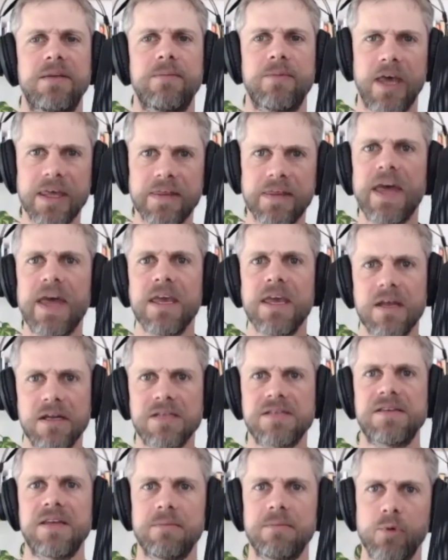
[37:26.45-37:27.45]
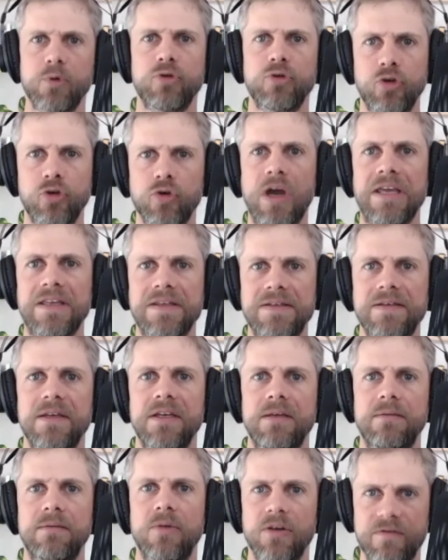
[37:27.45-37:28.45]
They had assembled a great
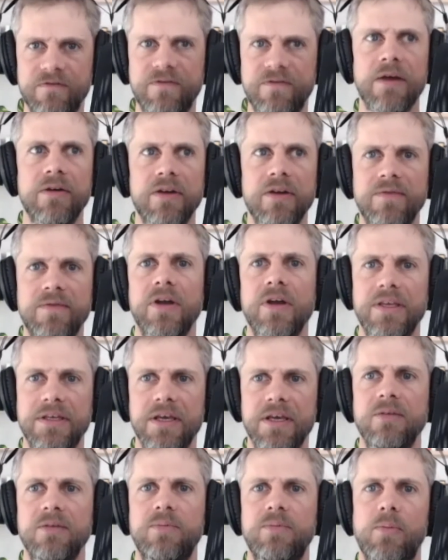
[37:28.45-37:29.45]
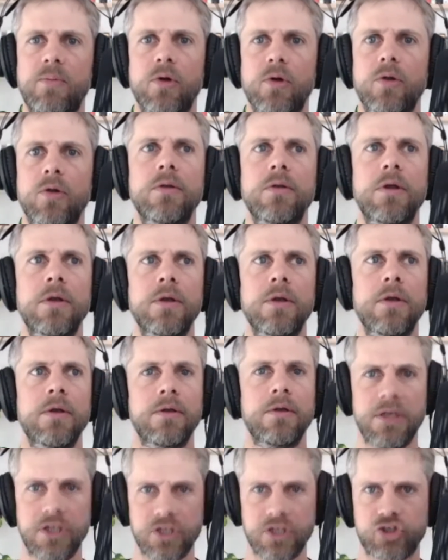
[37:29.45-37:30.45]
team of very, very capable,
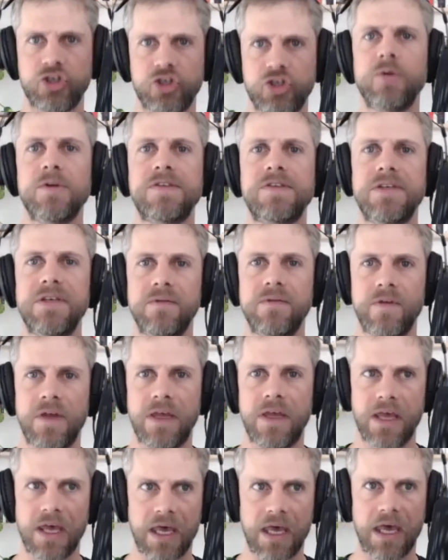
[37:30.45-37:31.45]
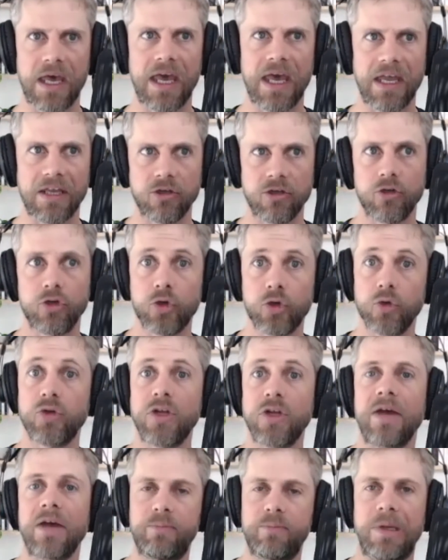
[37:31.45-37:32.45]
intuitive, and could
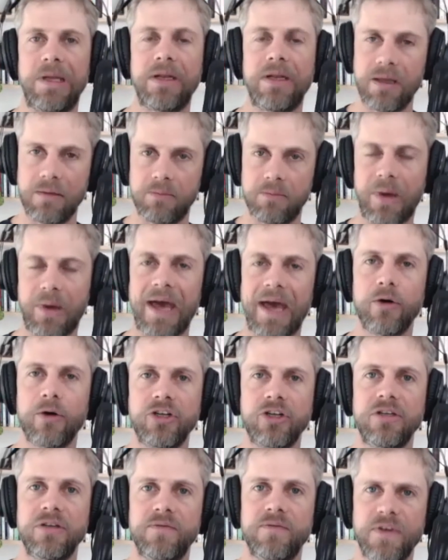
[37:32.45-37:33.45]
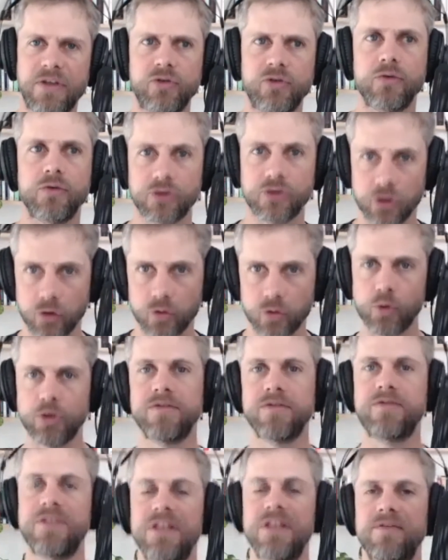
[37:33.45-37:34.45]
have been empowered individuals who would have
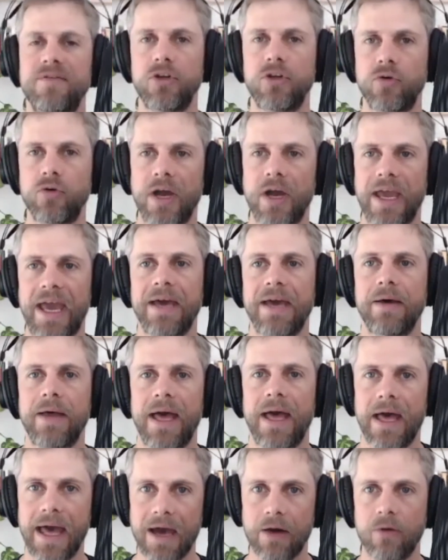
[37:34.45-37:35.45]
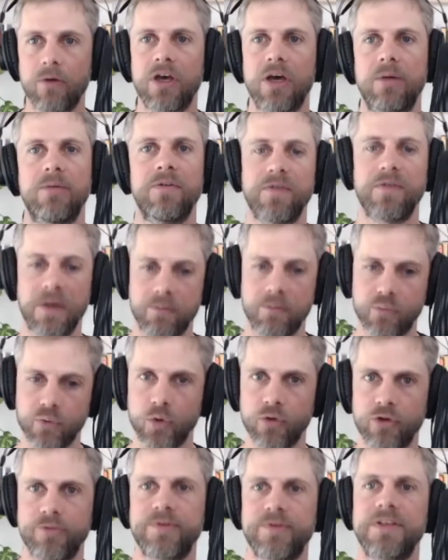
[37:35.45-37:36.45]
delivered a great outcome if they
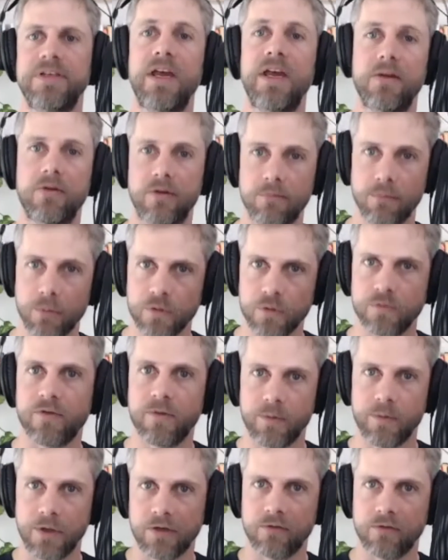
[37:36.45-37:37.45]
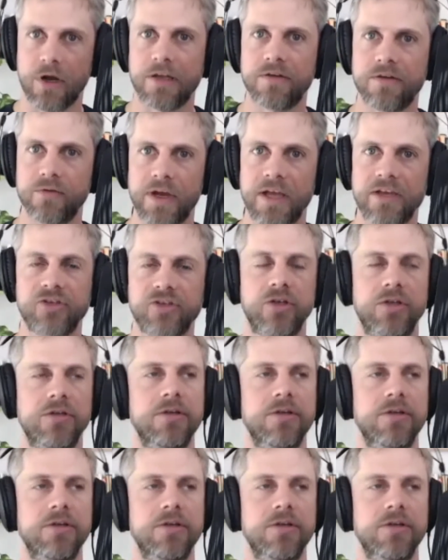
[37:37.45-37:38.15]
brought them together and moved them in the right direction.